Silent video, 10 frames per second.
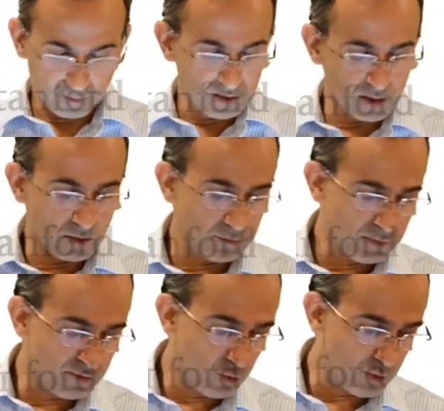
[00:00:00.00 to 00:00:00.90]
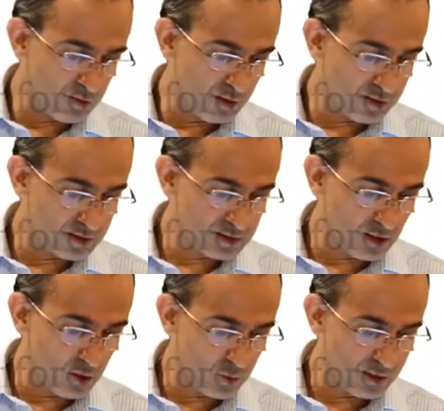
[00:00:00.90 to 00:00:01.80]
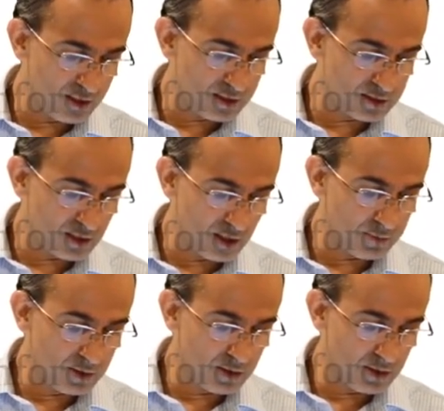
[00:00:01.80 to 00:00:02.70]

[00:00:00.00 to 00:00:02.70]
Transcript: So before we run this code, we need to type